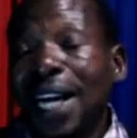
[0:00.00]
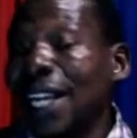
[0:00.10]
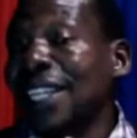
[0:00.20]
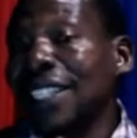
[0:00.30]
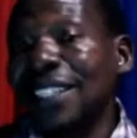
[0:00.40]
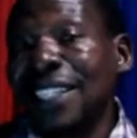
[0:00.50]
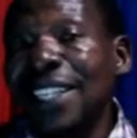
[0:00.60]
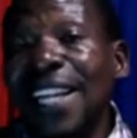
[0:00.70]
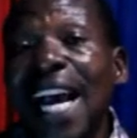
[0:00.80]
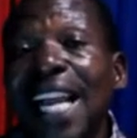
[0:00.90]
And as I
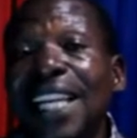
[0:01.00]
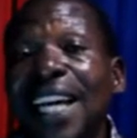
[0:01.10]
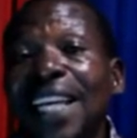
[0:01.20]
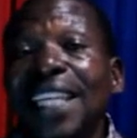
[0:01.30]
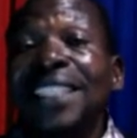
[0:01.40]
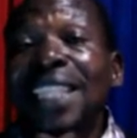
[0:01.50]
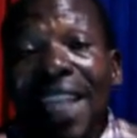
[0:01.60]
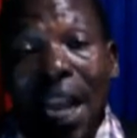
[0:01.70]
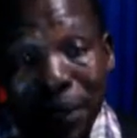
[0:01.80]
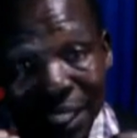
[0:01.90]
said earlier,
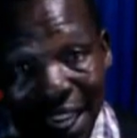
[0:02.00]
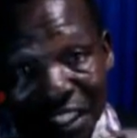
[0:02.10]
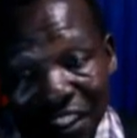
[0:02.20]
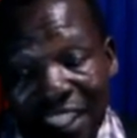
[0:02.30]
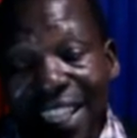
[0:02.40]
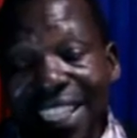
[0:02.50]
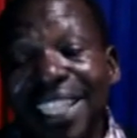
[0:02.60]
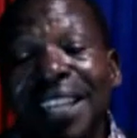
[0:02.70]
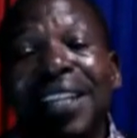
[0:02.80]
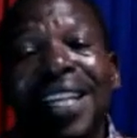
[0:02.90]
take away that thing that
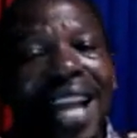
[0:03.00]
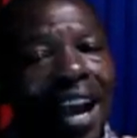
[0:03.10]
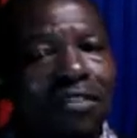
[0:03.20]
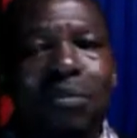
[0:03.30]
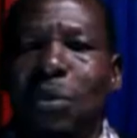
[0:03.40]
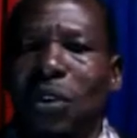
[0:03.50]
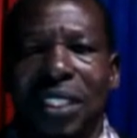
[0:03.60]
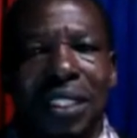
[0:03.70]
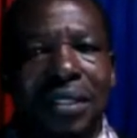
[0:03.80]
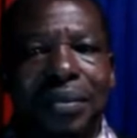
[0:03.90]
they love most.